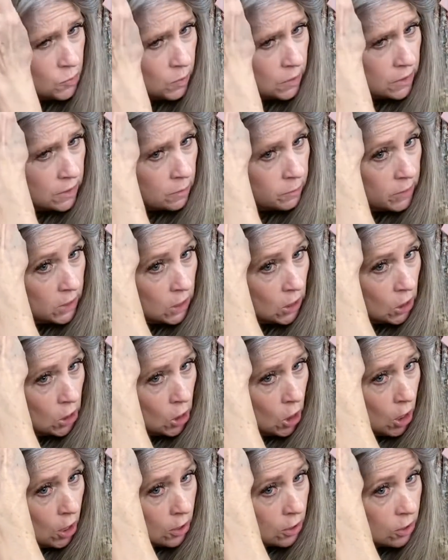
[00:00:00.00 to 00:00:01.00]
a little bit
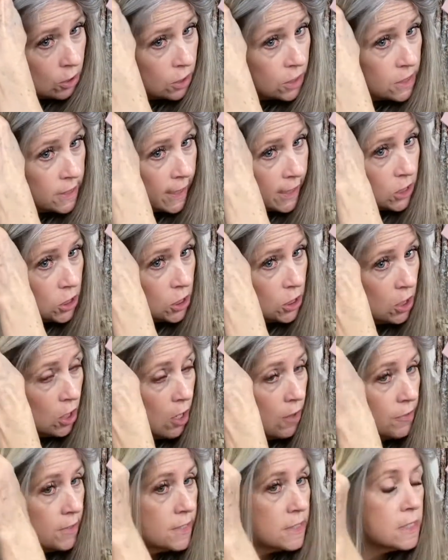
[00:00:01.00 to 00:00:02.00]
longer section
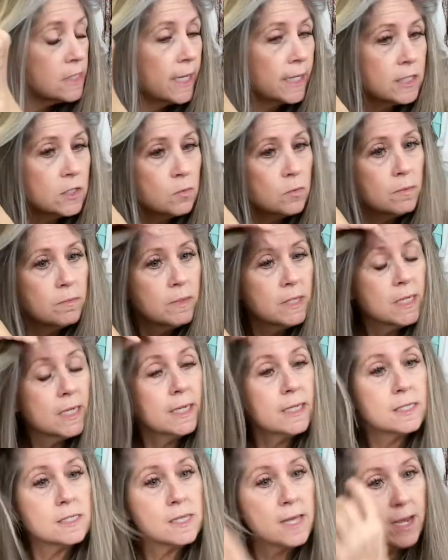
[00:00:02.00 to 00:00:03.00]
on this next one
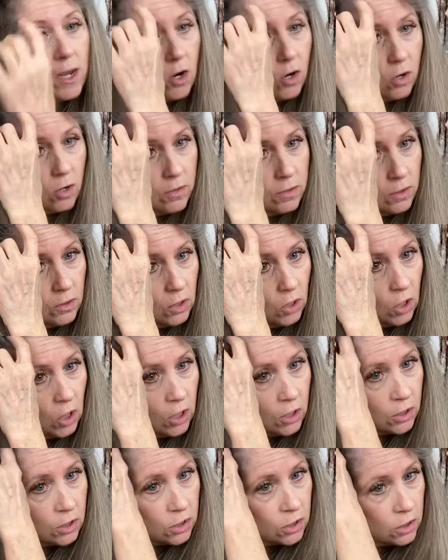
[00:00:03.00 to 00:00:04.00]
because they are the
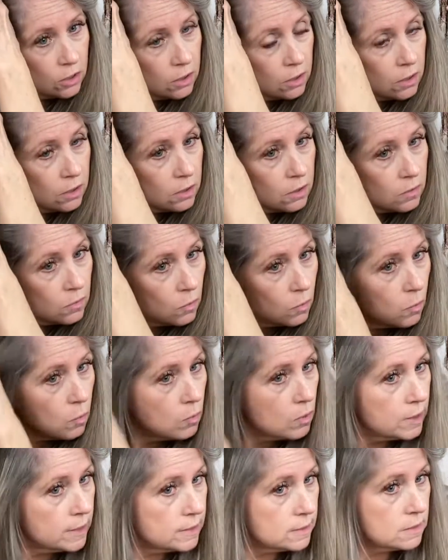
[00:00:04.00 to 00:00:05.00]
longer
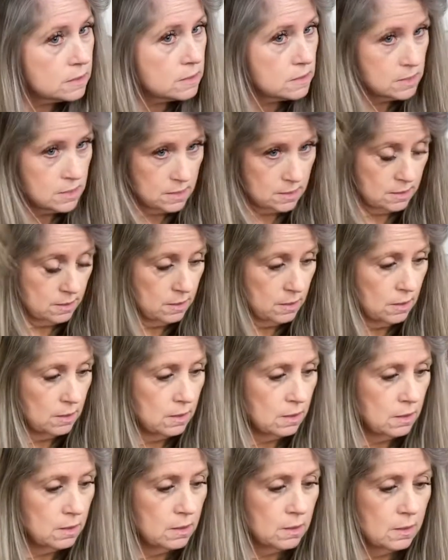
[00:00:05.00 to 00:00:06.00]
ones.
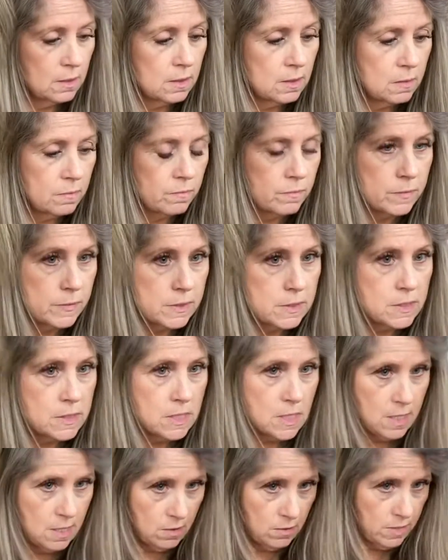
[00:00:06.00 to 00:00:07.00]
Let's
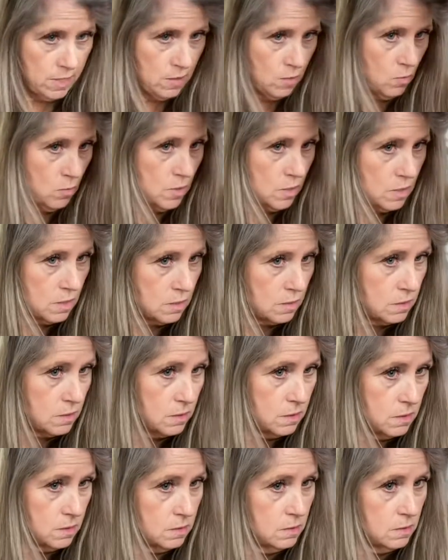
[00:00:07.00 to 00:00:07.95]
see how that works.